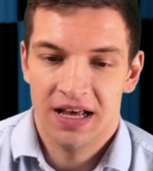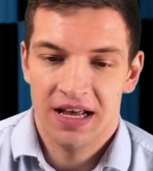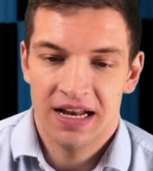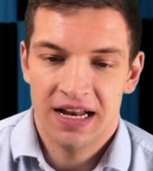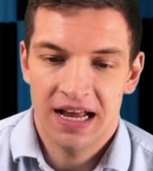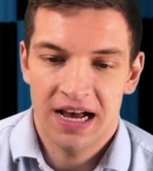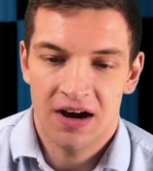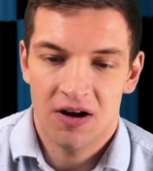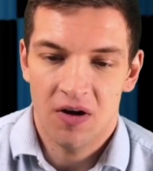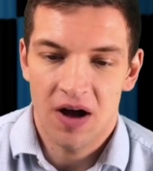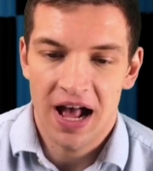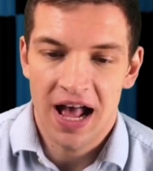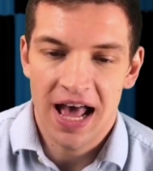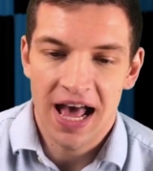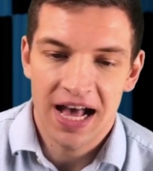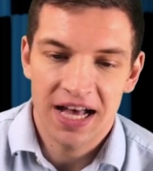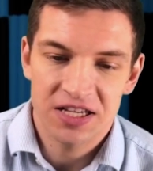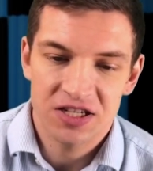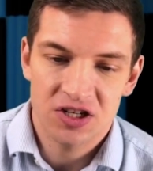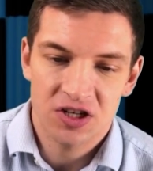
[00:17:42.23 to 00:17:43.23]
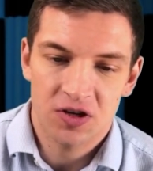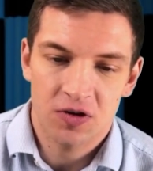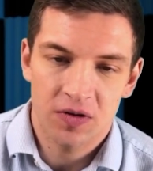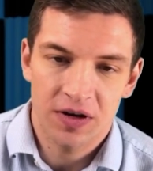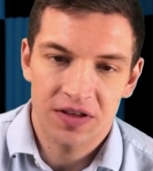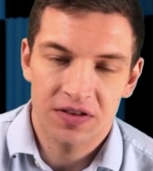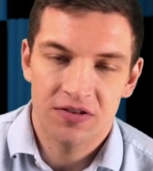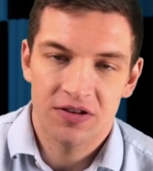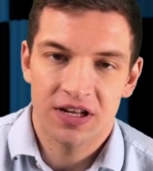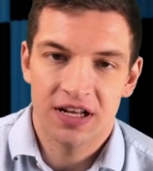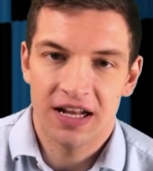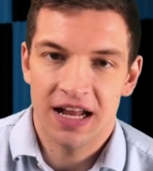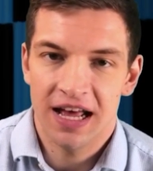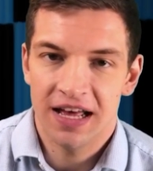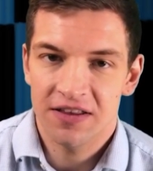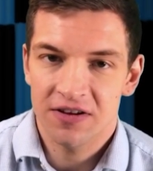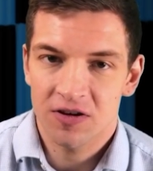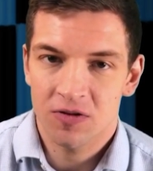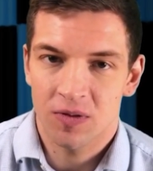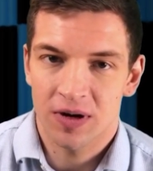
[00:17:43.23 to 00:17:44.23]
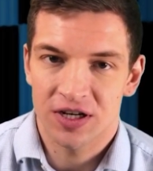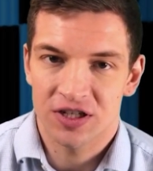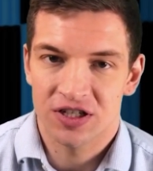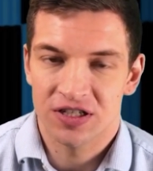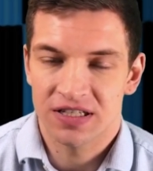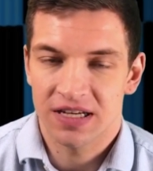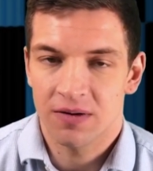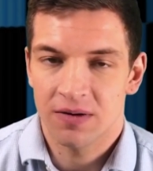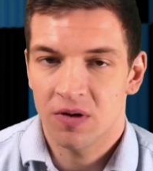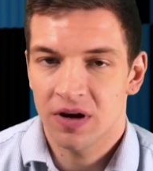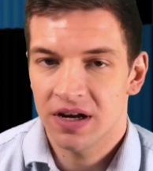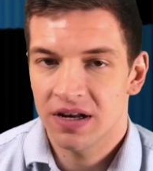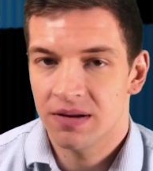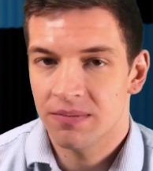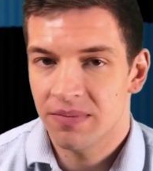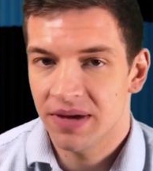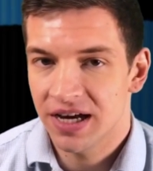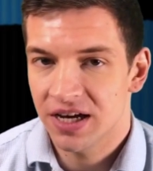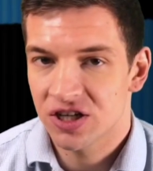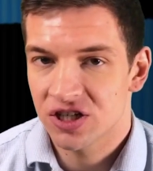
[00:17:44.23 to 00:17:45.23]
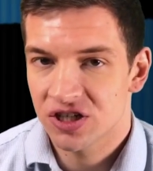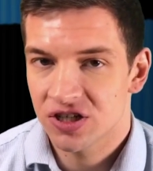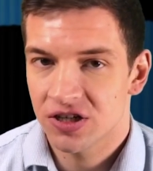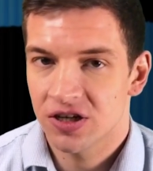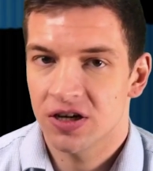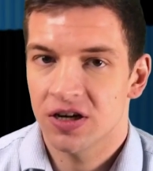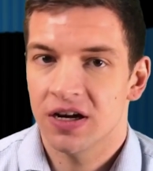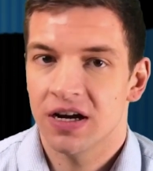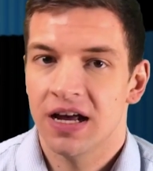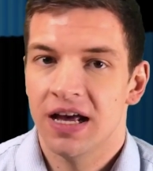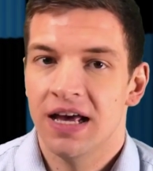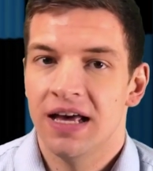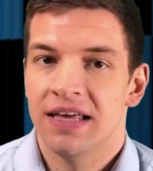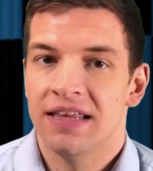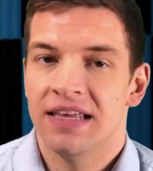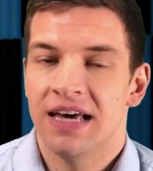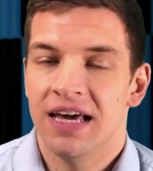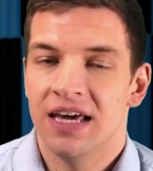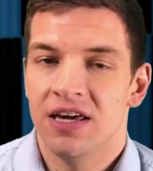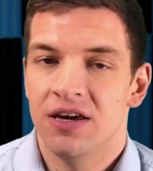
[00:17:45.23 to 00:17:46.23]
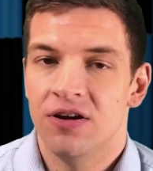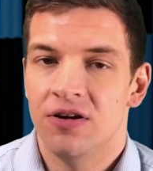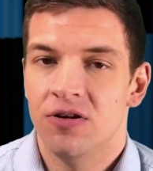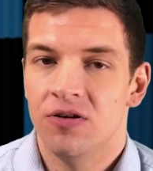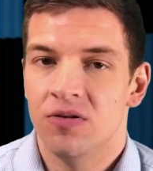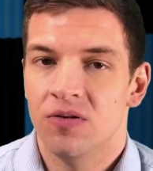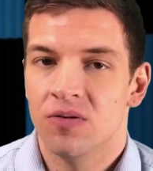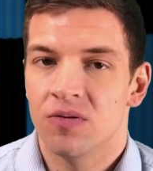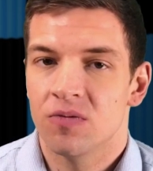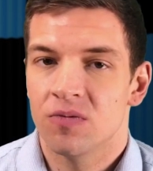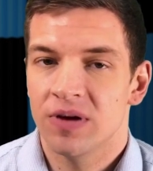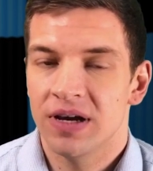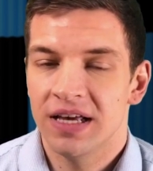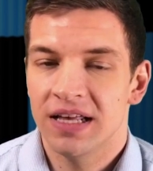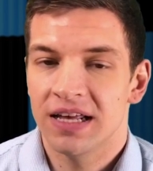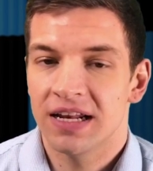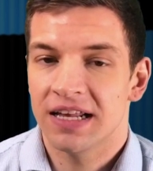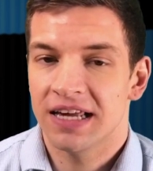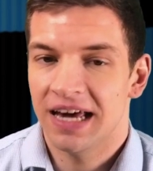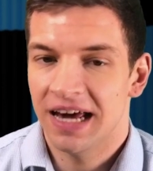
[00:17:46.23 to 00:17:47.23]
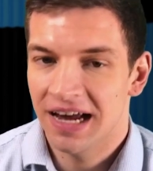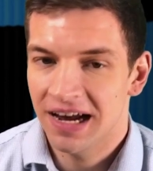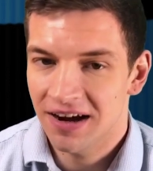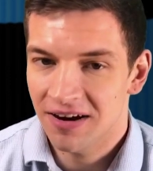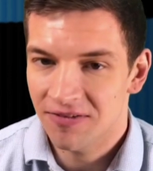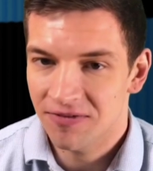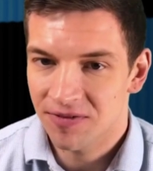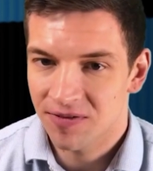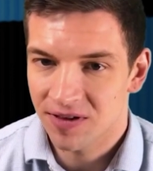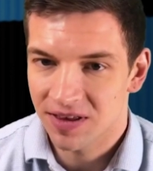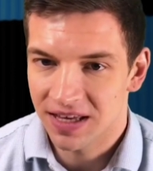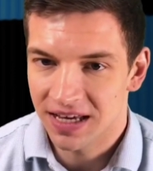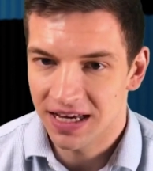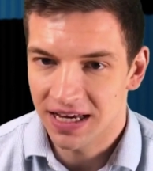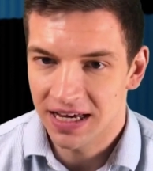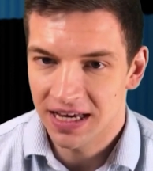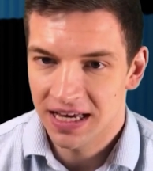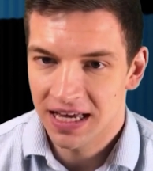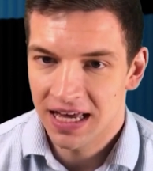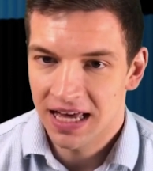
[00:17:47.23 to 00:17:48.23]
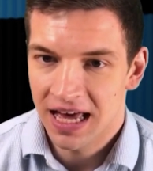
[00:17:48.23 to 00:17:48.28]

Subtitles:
Now, as you're going through the other questions, I want you to make sure that you read it carefully